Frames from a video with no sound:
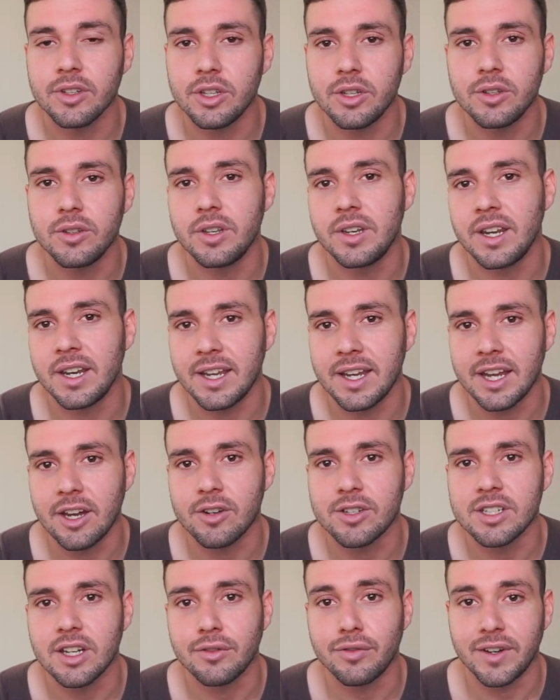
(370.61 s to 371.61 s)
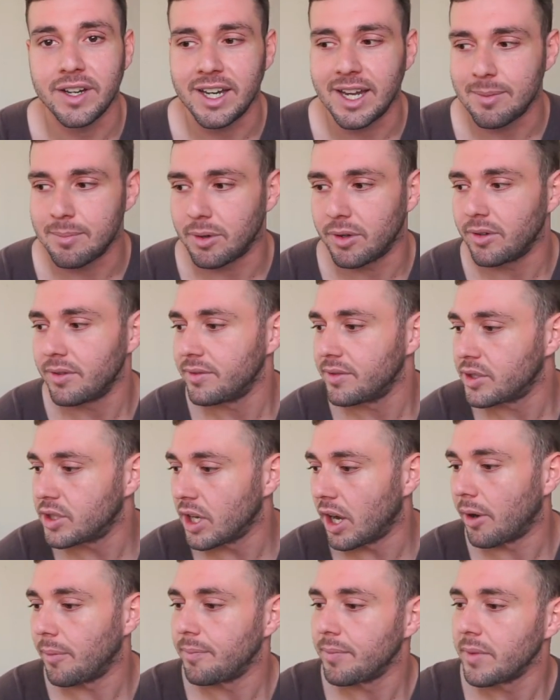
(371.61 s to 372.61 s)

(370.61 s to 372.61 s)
you need to get yourself a gimbal. So